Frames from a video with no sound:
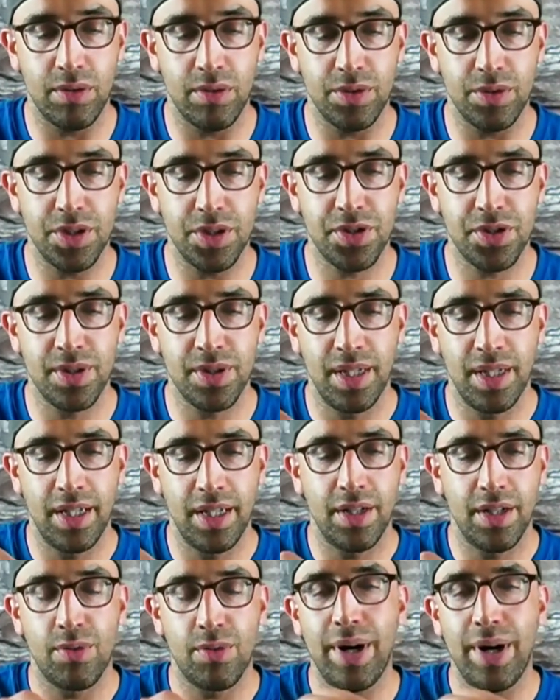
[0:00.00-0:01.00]
just
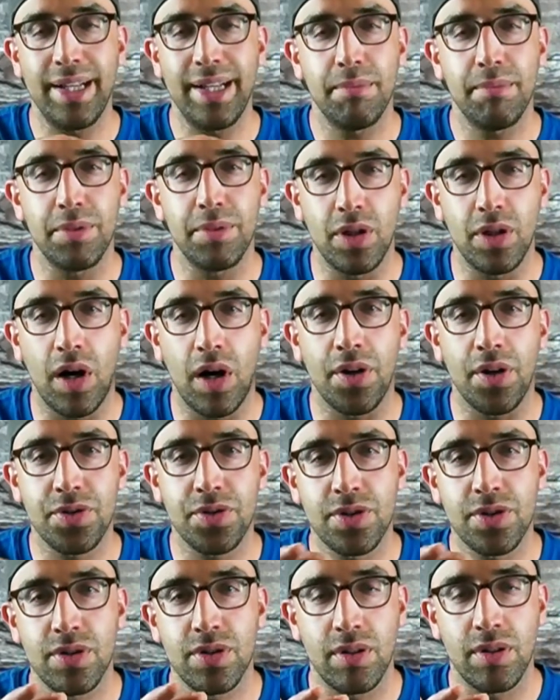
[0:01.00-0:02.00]
random
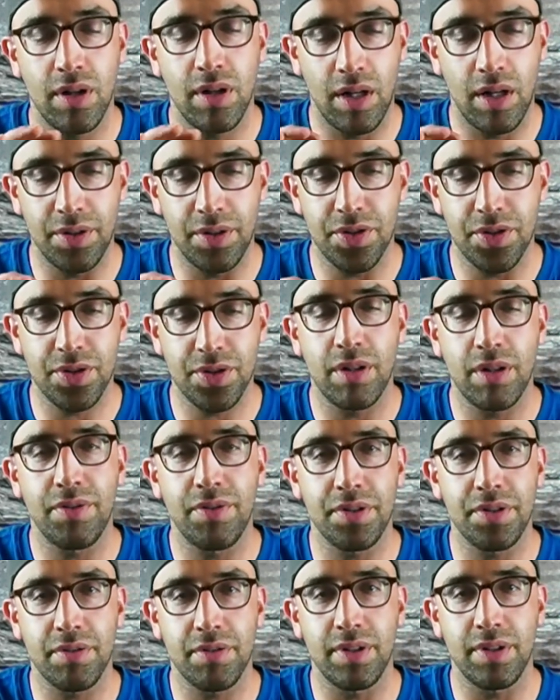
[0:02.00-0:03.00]
dots on the
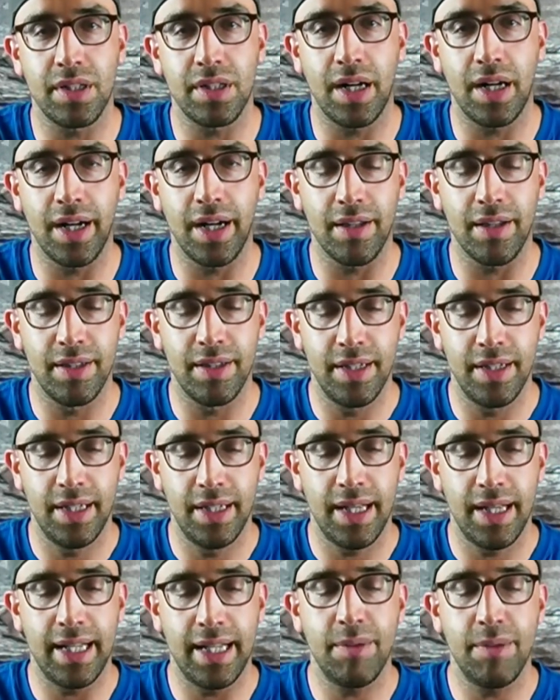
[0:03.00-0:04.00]
surface of the tile.
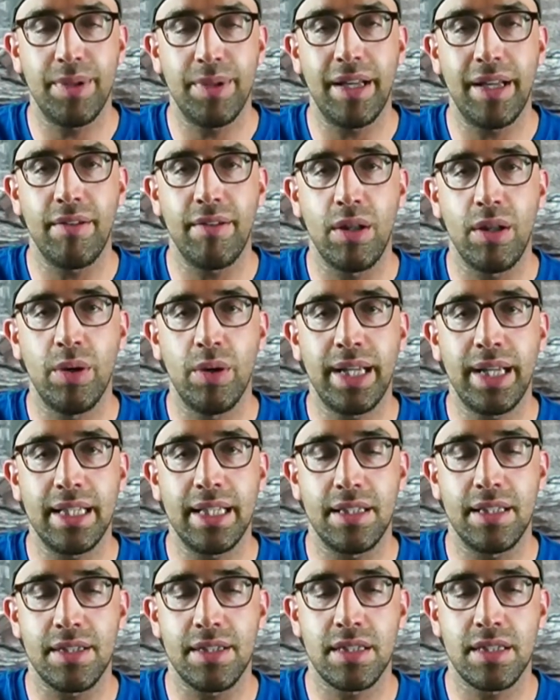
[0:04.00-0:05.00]
And then when I look
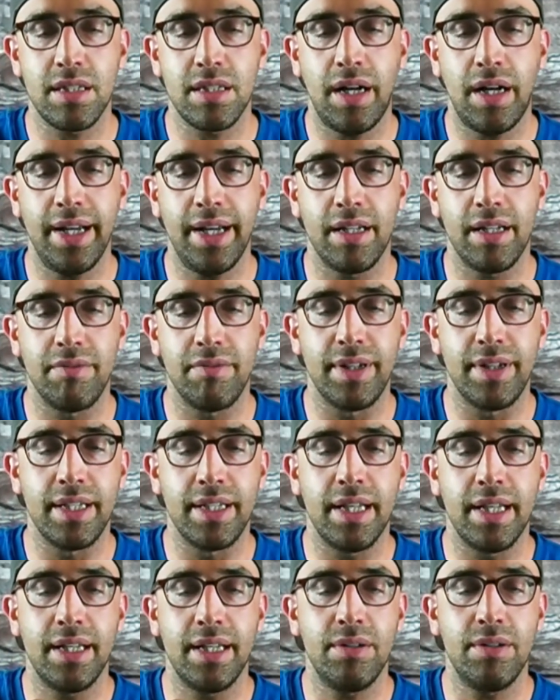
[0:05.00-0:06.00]
at the side of
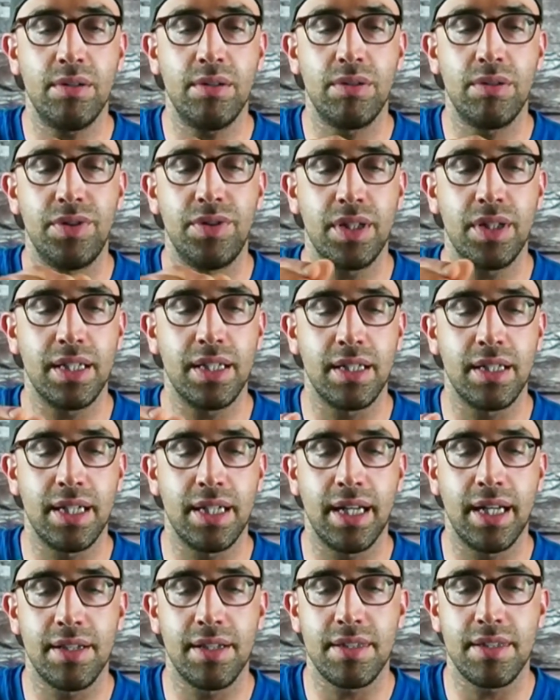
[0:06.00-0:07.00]
it, I don't know if you can
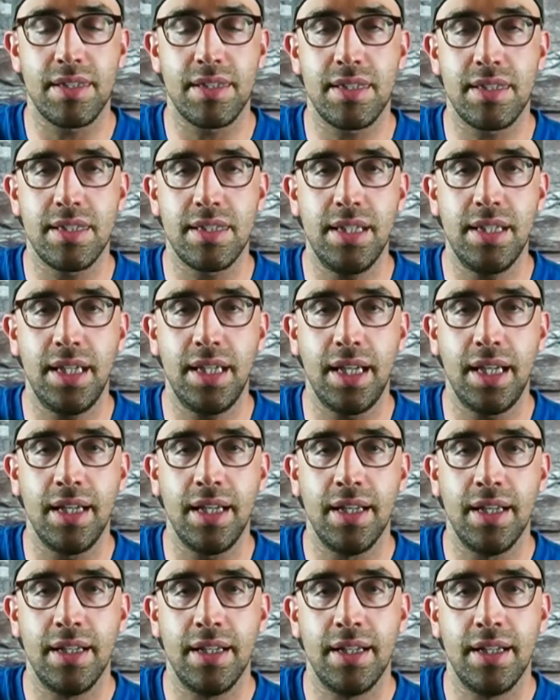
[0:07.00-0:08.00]
kind of see.
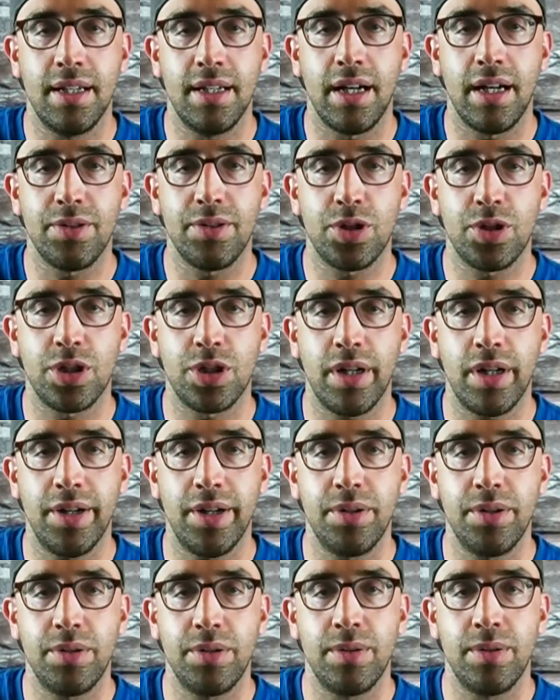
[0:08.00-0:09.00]
I'll try
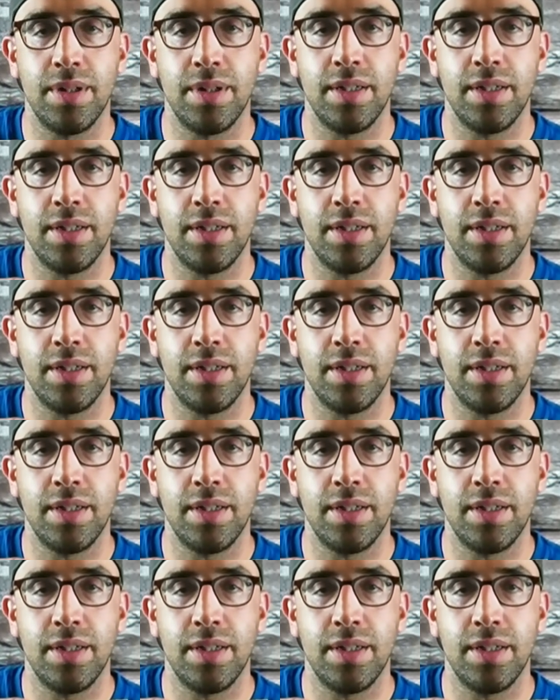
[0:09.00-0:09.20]
to